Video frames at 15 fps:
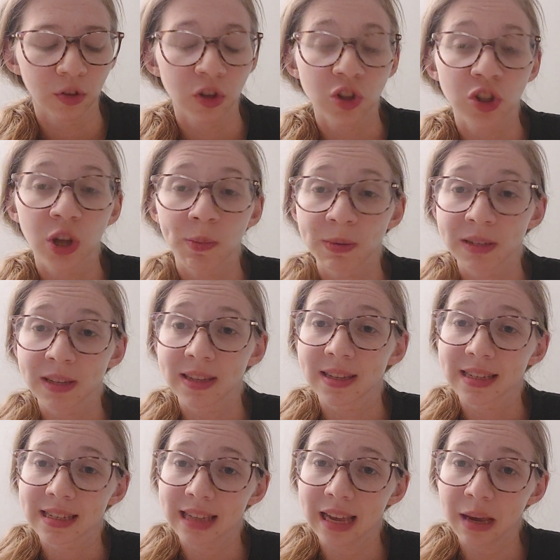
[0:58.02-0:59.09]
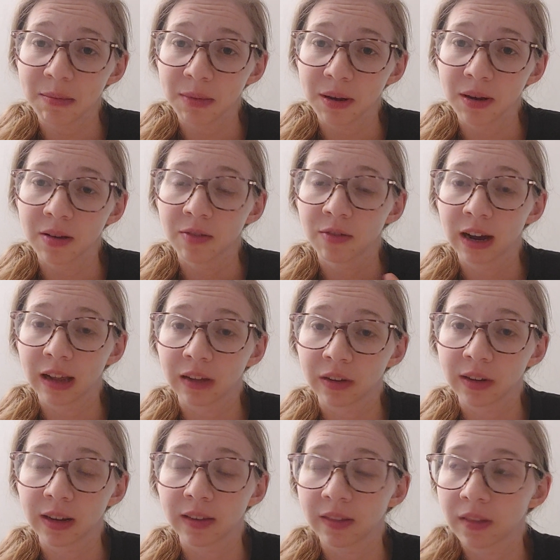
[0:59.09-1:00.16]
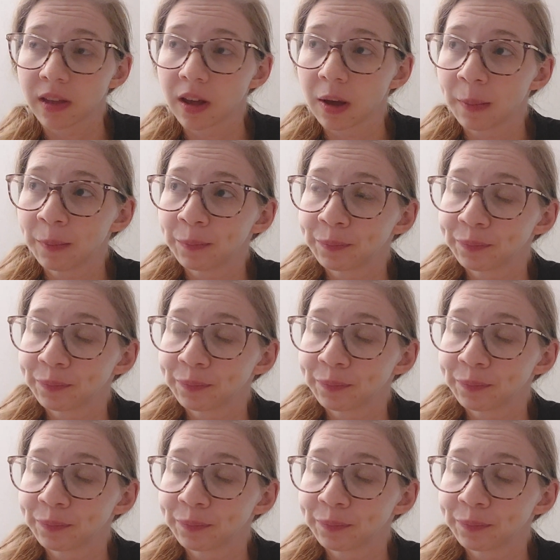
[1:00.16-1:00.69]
substance name rather than the